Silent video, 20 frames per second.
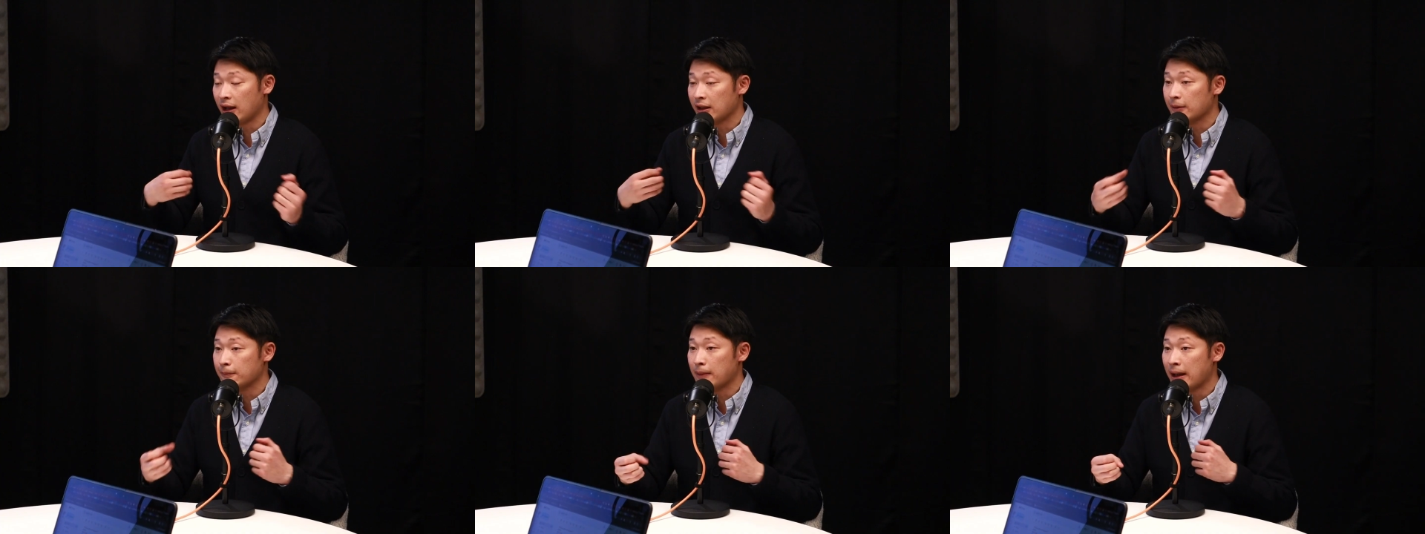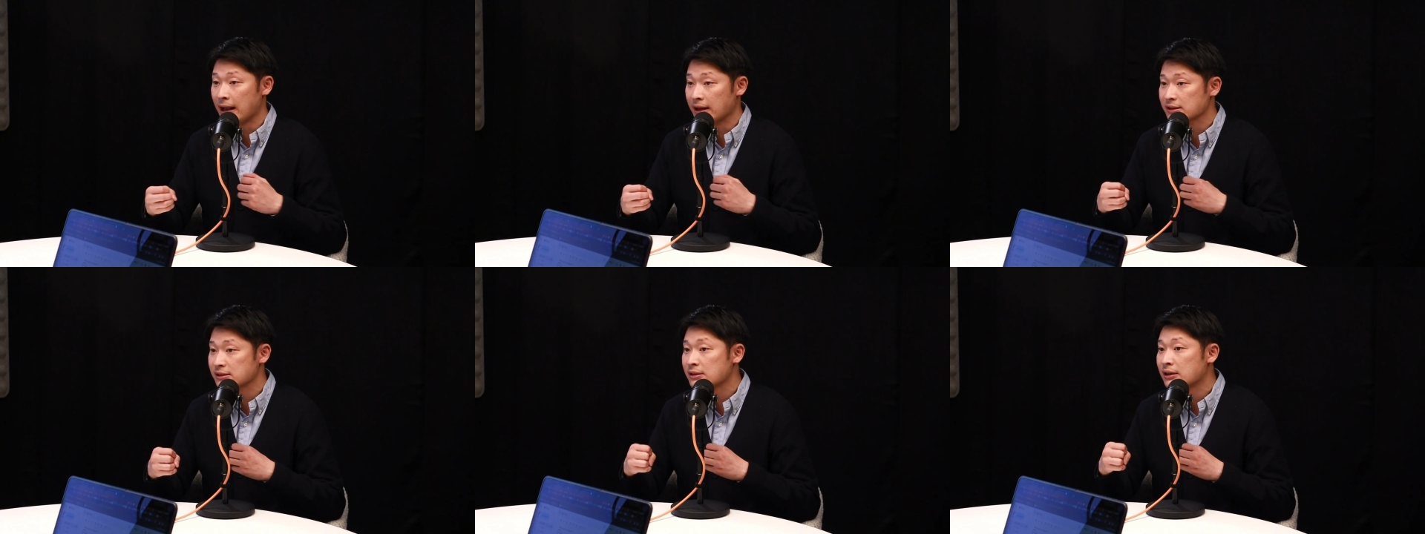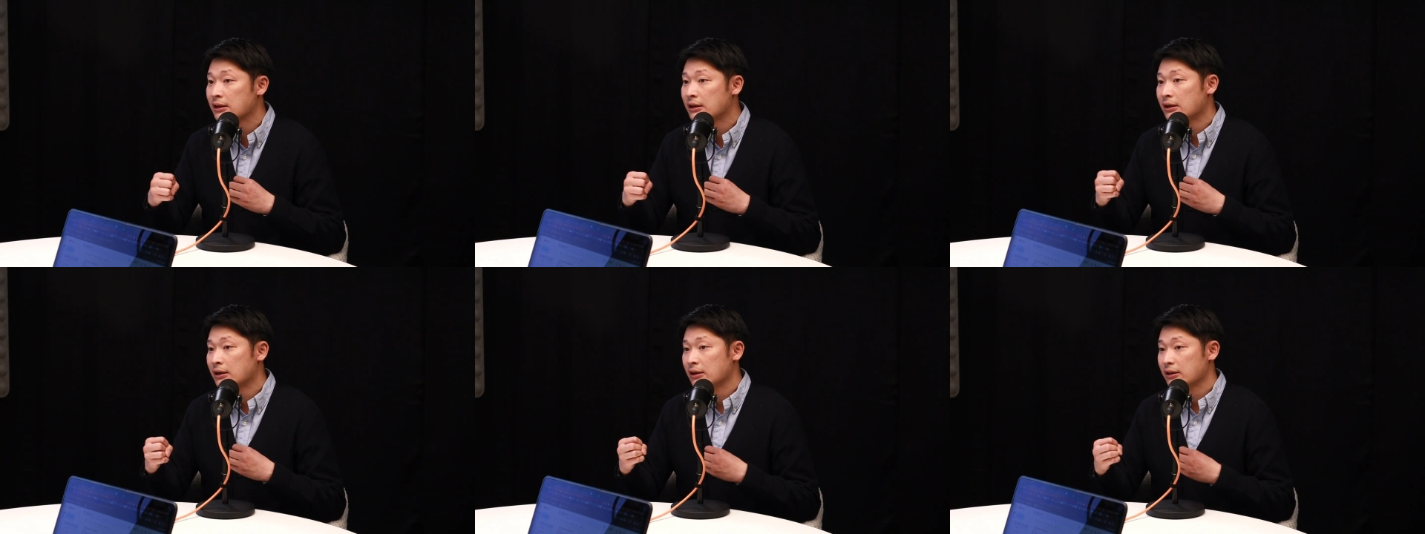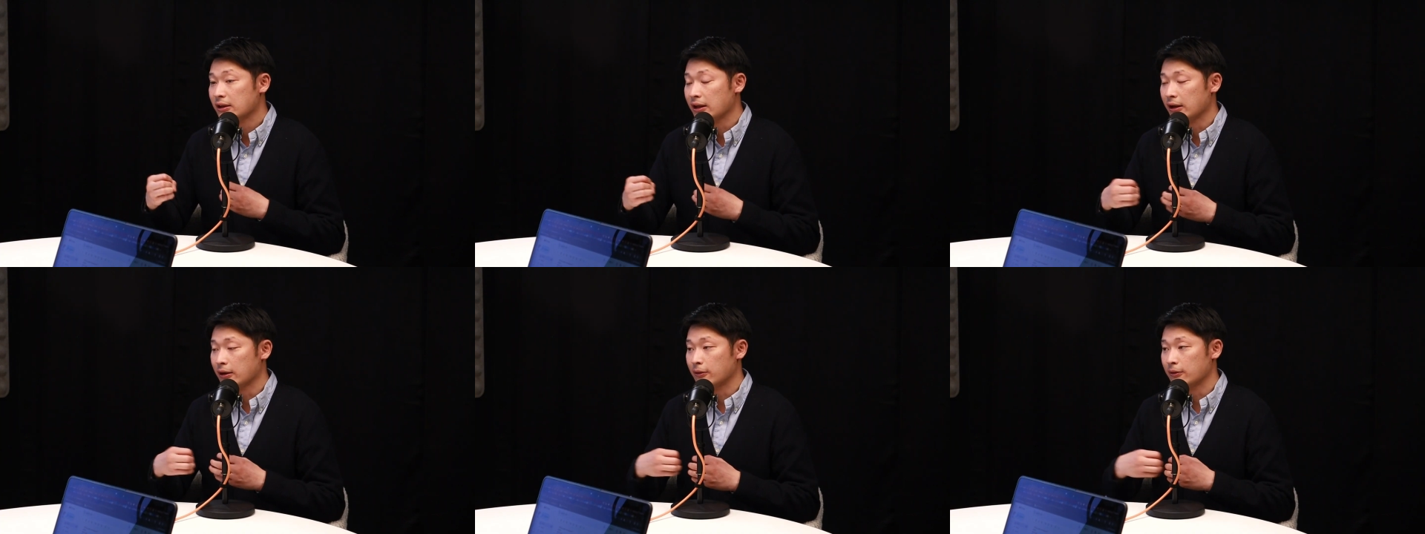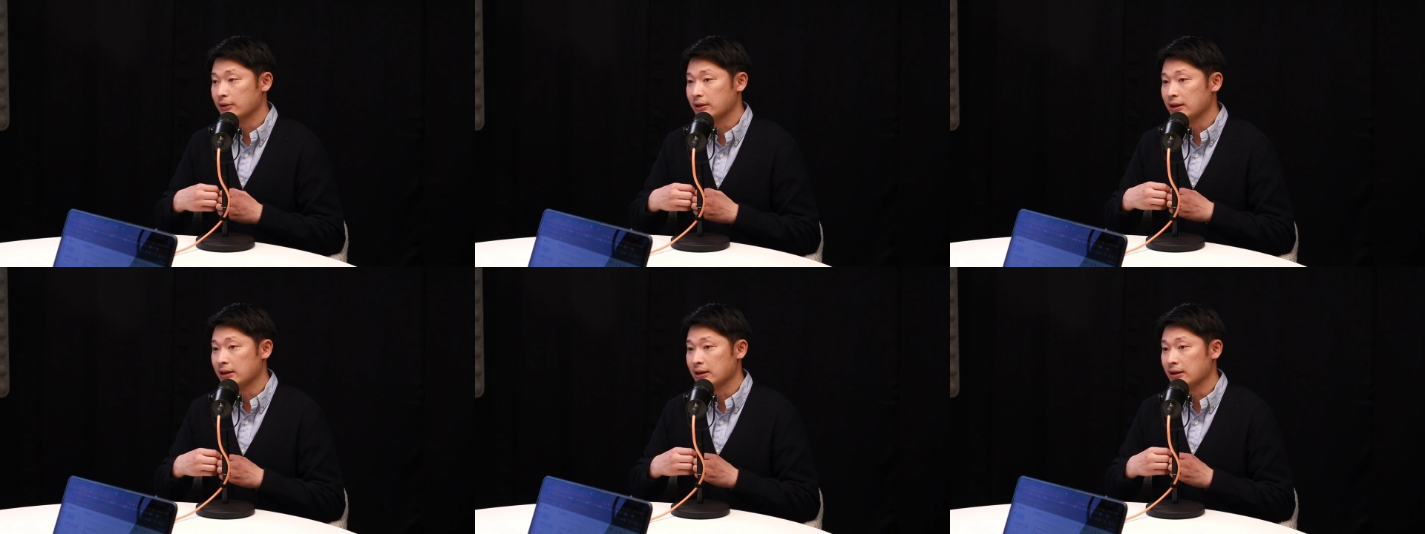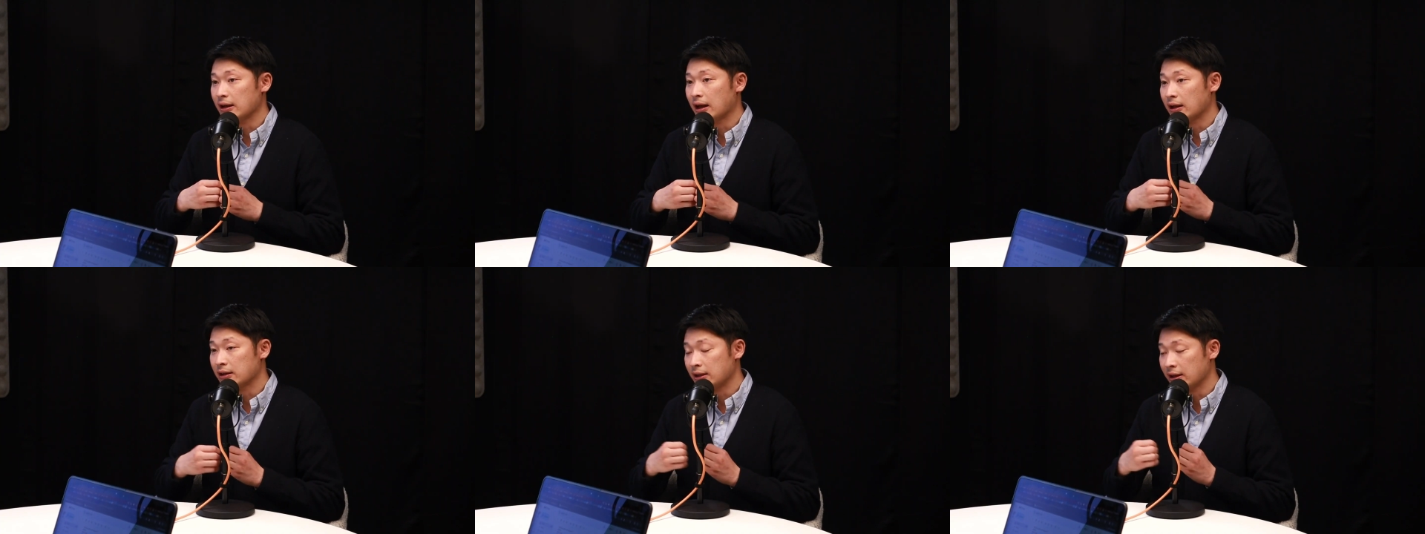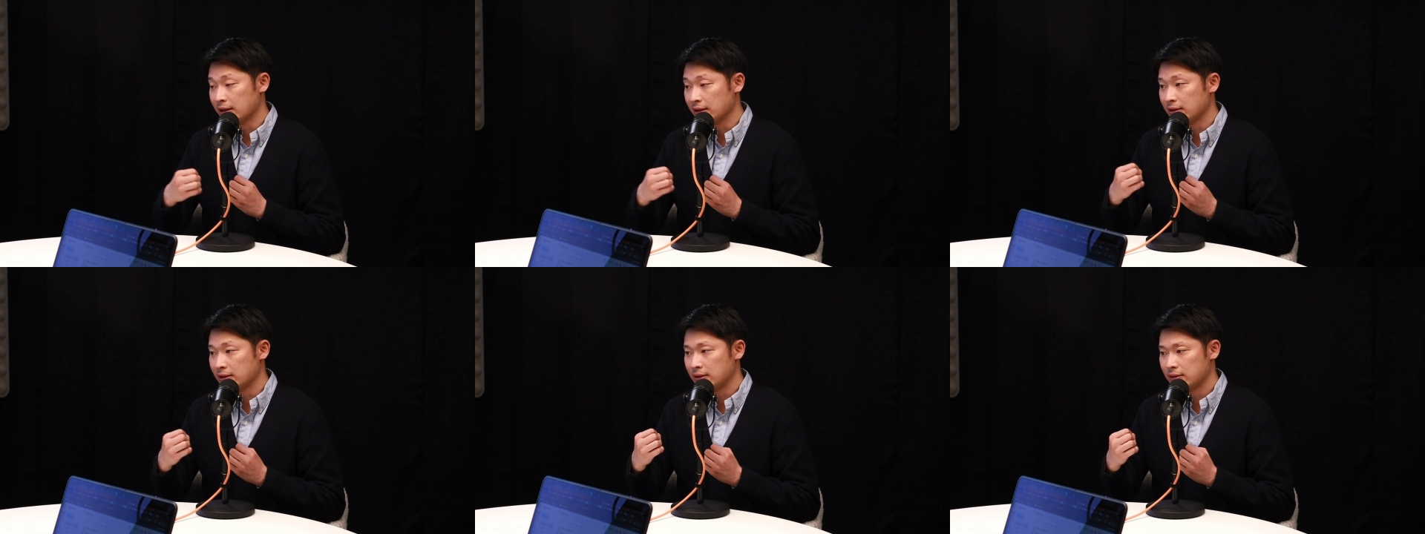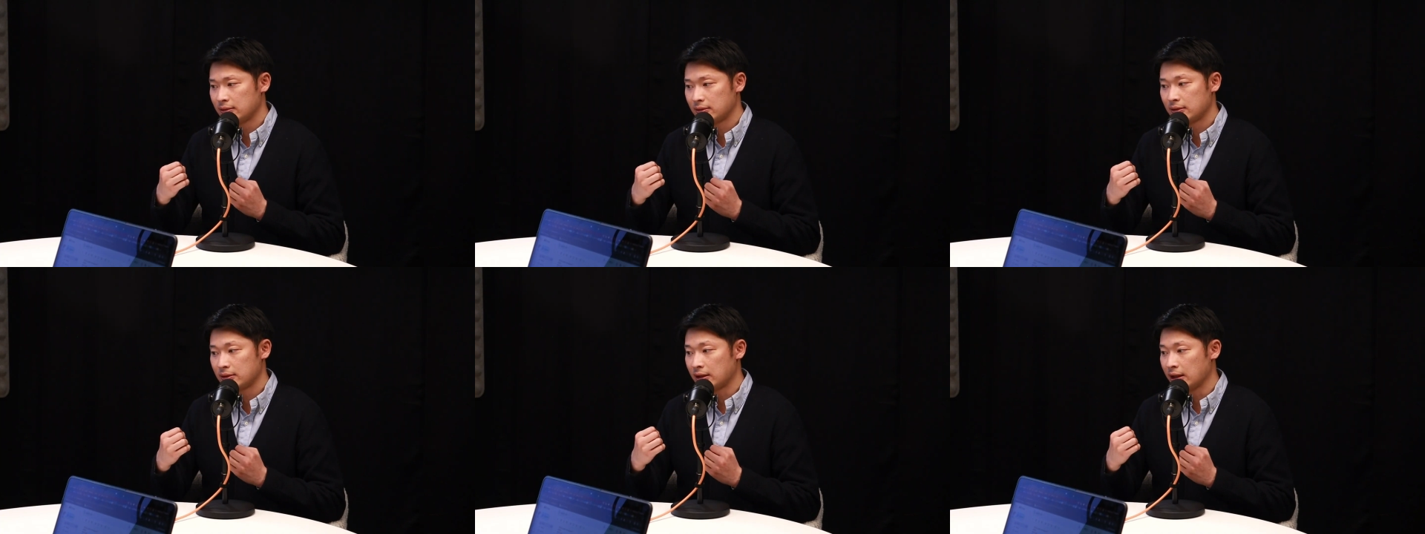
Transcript: banks, they only they